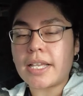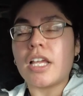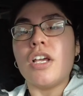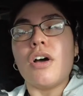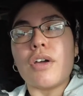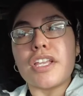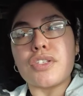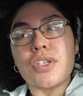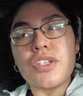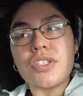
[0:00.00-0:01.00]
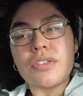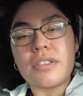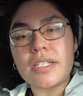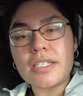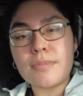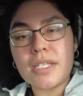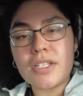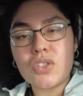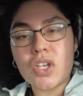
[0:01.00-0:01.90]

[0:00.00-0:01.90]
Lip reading: Like, okay, so you used to diss me and